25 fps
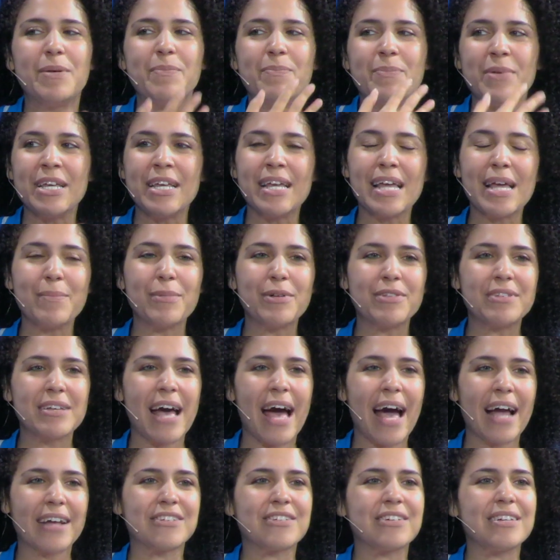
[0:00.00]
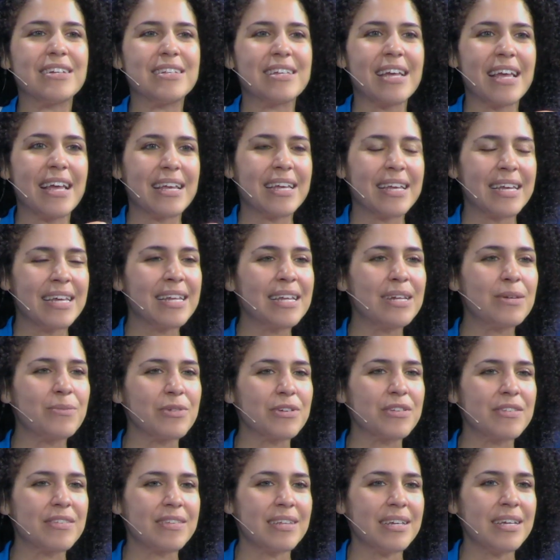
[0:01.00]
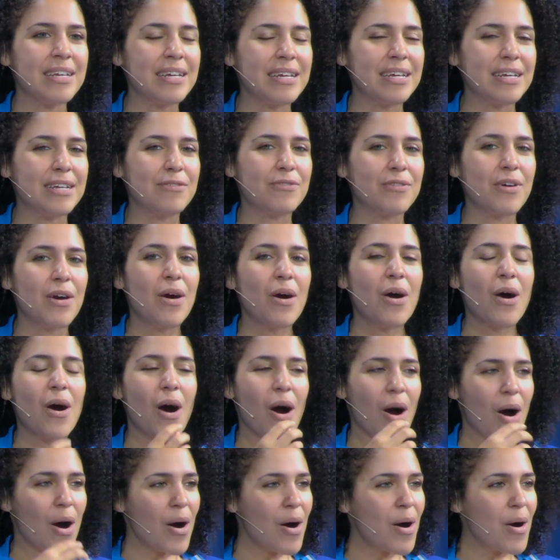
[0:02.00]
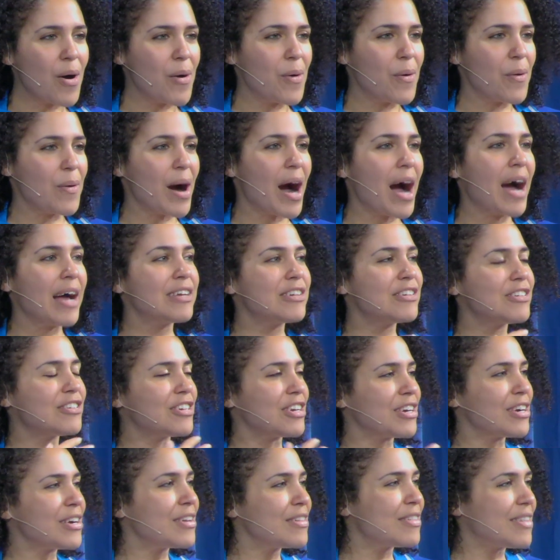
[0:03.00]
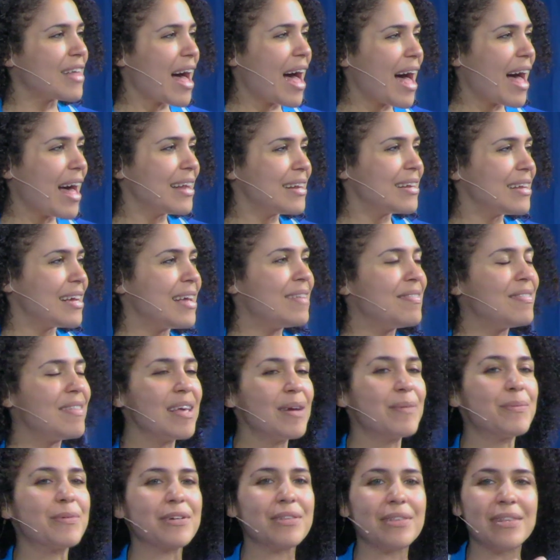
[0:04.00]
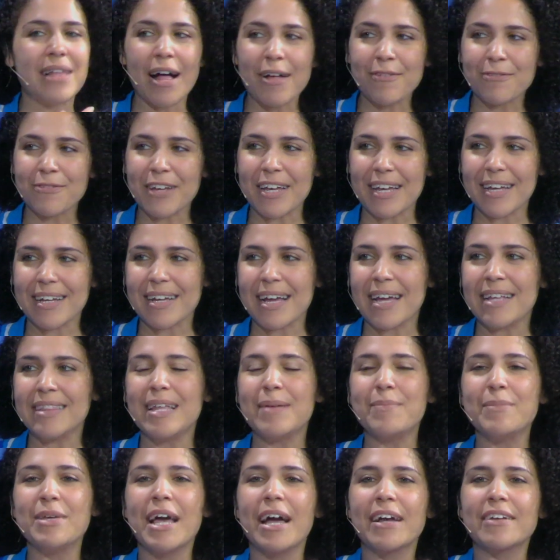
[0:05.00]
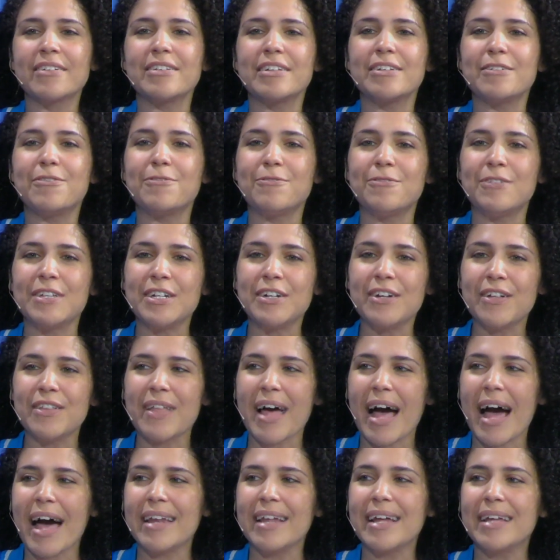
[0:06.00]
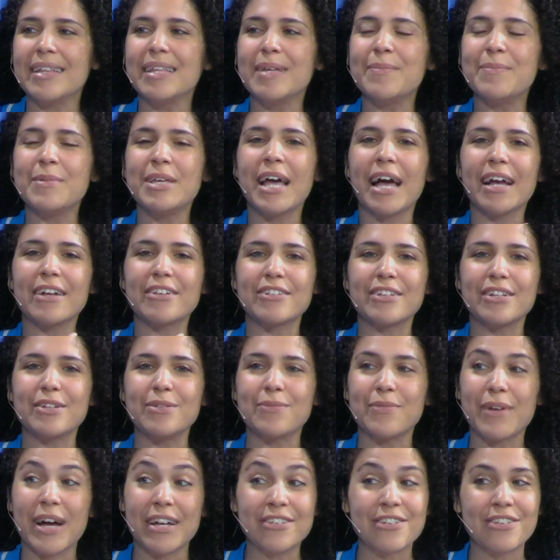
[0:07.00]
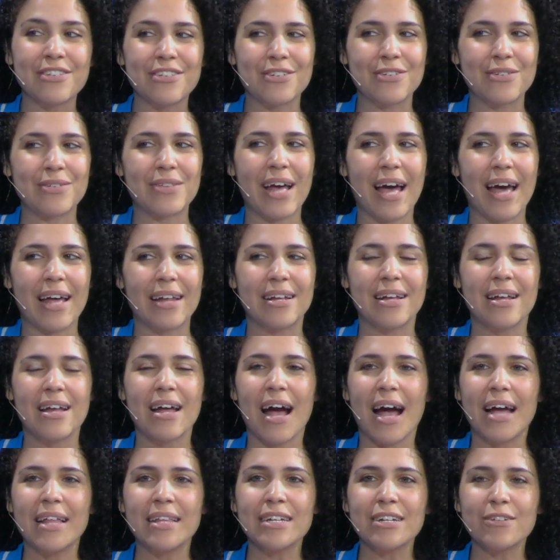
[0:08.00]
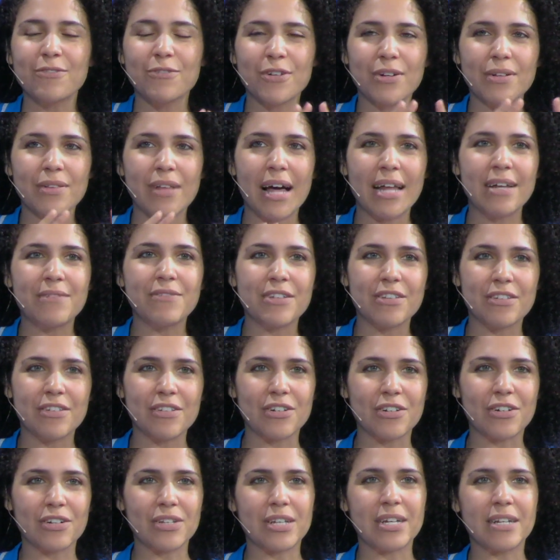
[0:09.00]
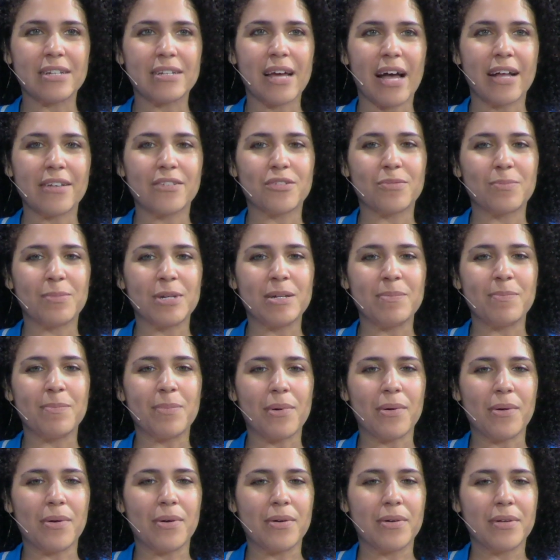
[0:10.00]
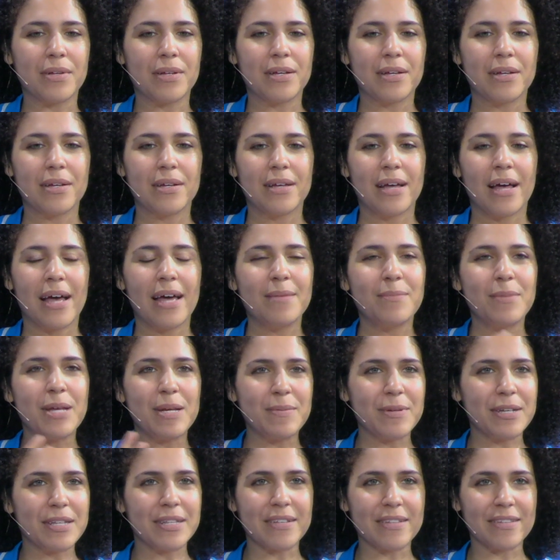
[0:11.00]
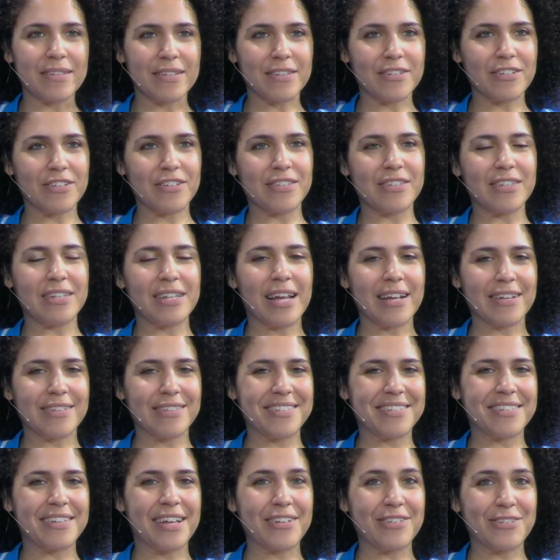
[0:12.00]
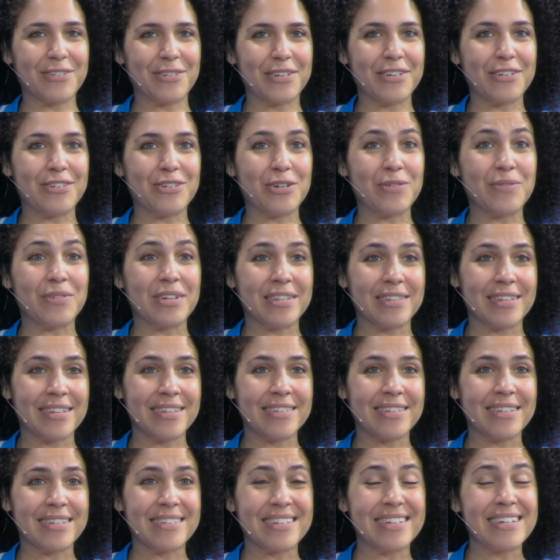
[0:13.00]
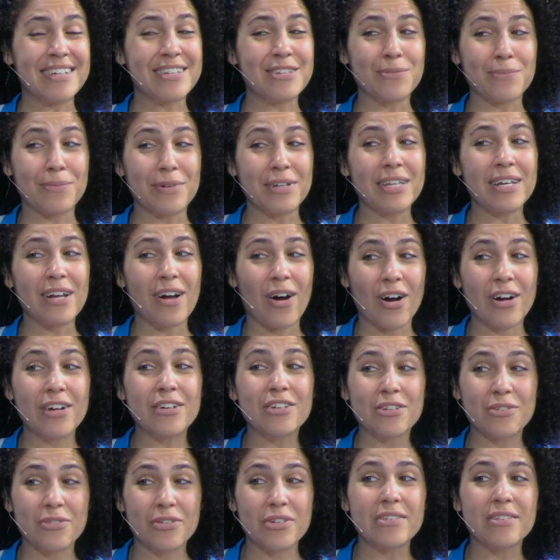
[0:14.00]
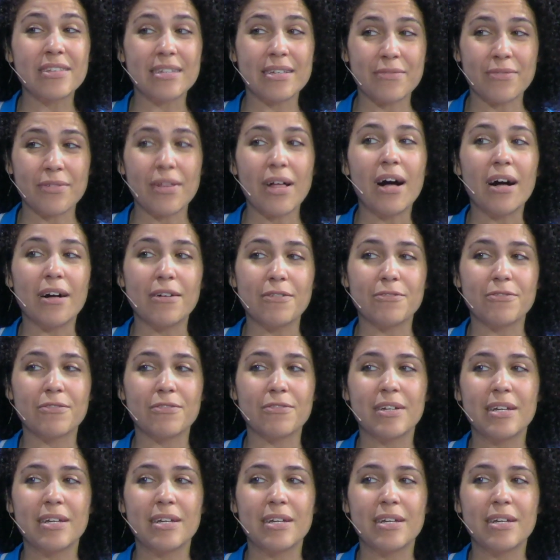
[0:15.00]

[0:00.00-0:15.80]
being able to actually take in and receive, oh, I shared that and they were loving, and let me actually feel that and let me actually register that. I think for a lot of insecurely attached people, and maybe this is just an existential issue of existence, it's really hard to receive love.